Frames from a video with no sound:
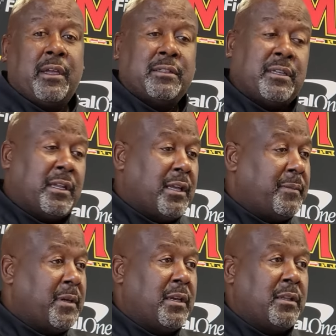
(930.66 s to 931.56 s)
saying, hey
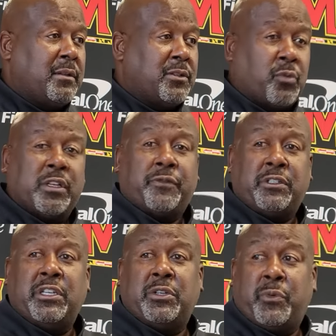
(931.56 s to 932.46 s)
man, it's West
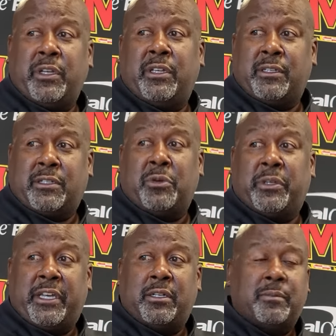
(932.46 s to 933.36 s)
Virginia week, let's go
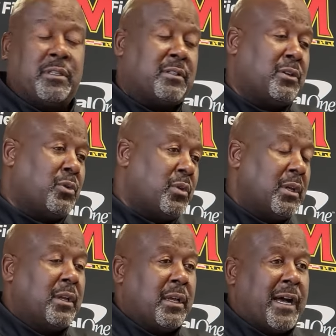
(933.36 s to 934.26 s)
get them. And so
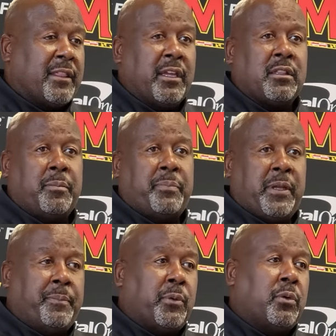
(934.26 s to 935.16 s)
I think the
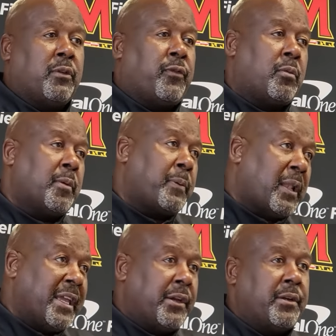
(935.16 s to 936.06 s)
people, the former
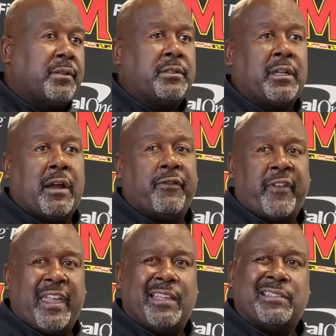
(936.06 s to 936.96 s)
players and our
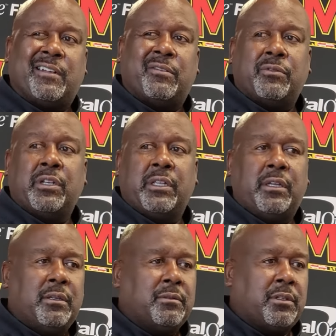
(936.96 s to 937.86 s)
fans that are
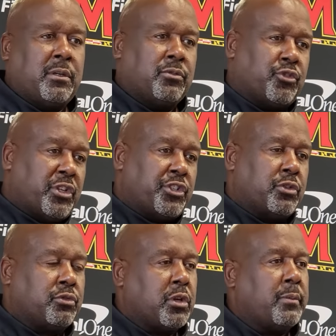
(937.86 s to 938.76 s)
really, you know,
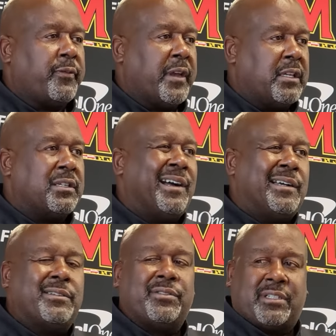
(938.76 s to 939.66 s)
traditional Terp fans
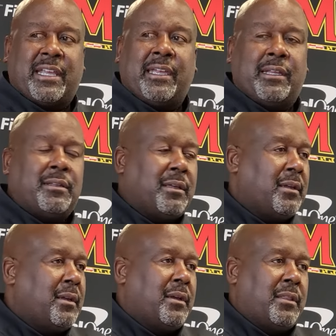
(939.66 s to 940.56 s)
understand
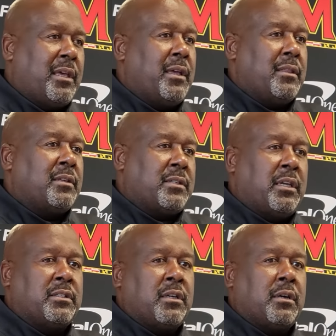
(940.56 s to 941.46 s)
that this
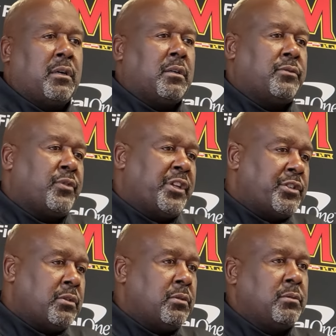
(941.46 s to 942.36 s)
is a
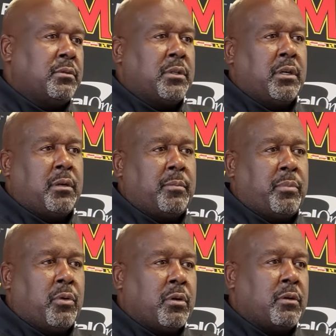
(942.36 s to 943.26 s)
regional
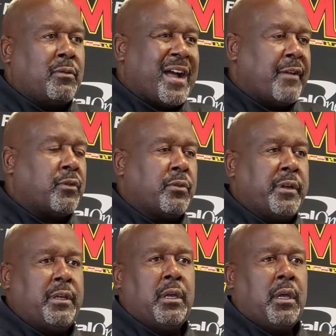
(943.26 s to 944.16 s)
border
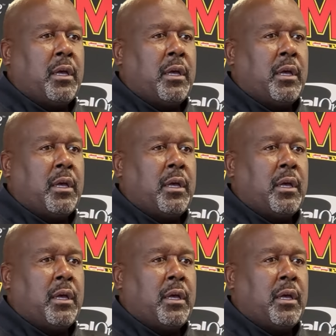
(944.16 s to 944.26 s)
rivalry.